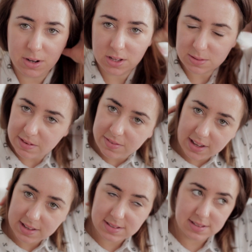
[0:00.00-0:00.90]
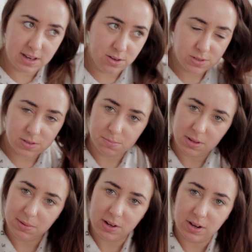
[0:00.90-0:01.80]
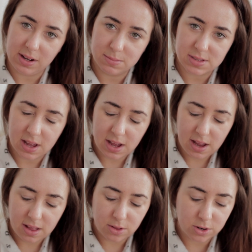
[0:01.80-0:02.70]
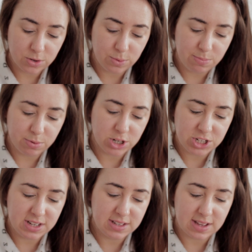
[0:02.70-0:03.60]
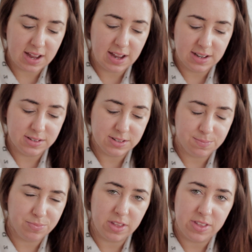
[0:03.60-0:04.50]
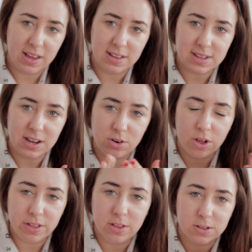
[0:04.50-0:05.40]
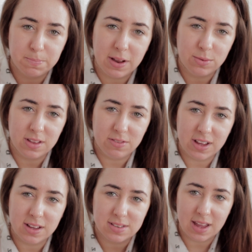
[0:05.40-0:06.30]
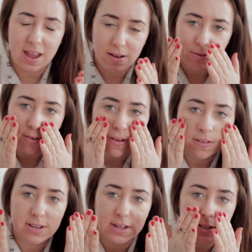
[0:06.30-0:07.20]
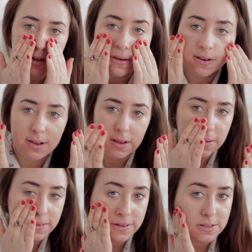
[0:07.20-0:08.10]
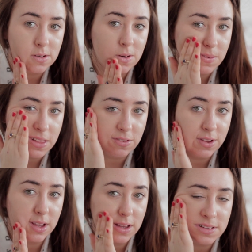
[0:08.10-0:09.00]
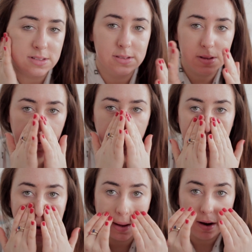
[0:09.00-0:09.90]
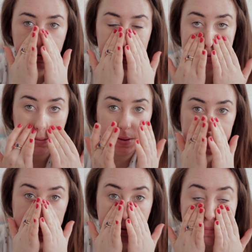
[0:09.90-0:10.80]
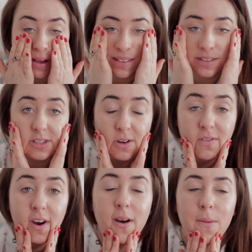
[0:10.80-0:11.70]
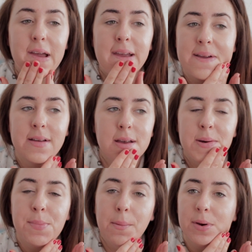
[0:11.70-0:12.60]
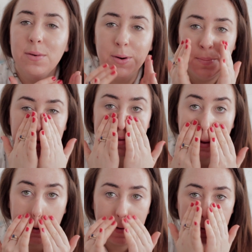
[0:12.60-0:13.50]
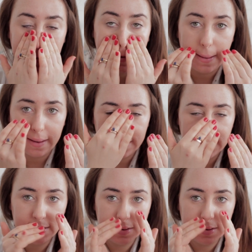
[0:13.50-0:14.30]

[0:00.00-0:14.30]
I'm going to use my fingers because I know some BB creams look good with brushes, and the thing is, like, nothing looks bad with your fingers. Like, every foundation looks good with your fingers, so I can't really see what I'm doing because it's so far away. But I'm going to rub this in, and then,